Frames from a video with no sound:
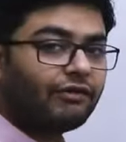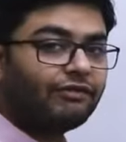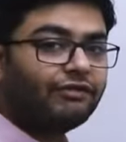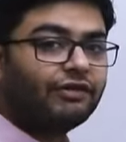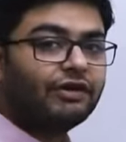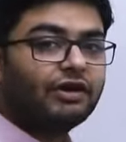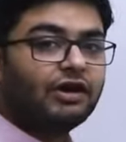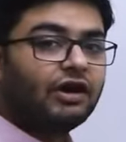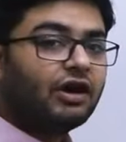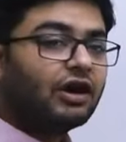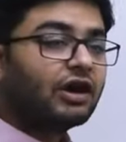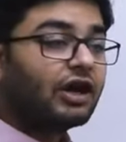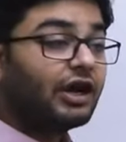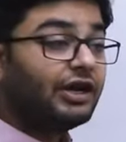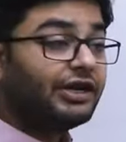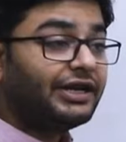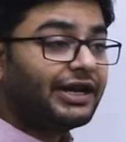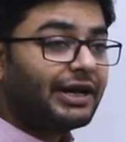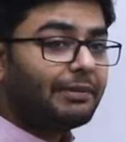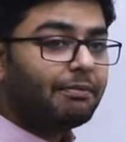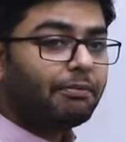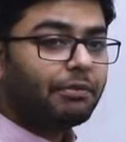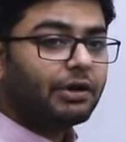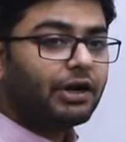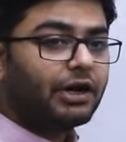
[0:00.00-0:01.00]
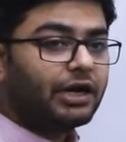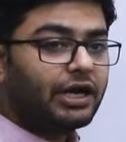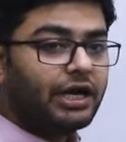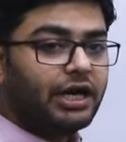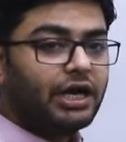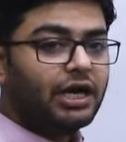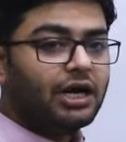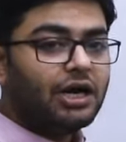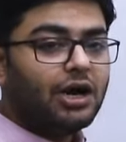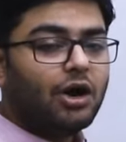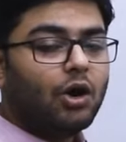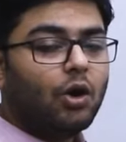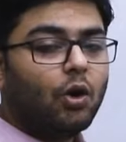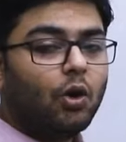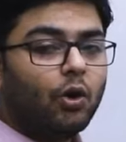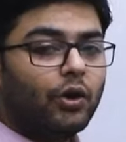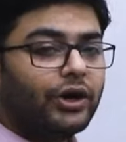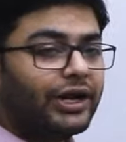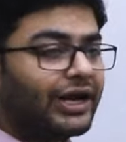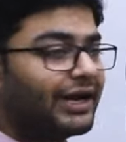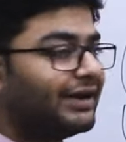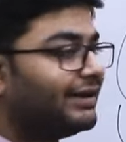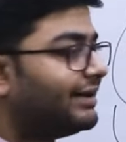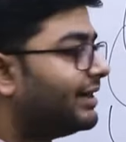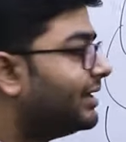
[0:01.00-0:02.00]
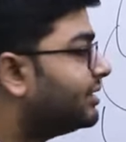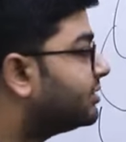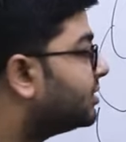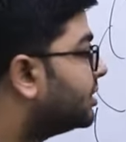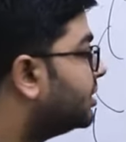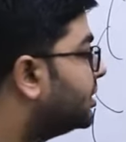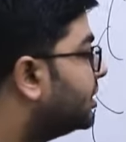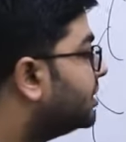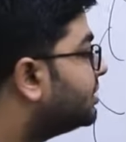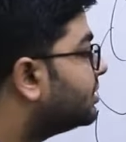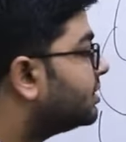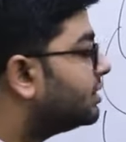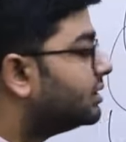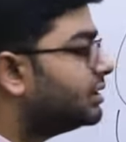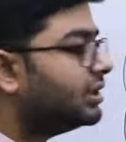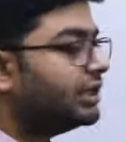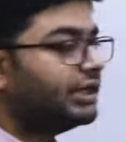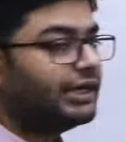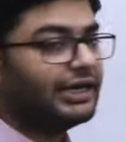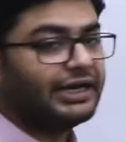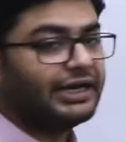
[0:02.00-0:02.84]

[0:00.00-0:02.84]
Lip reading: of contemporary orientation is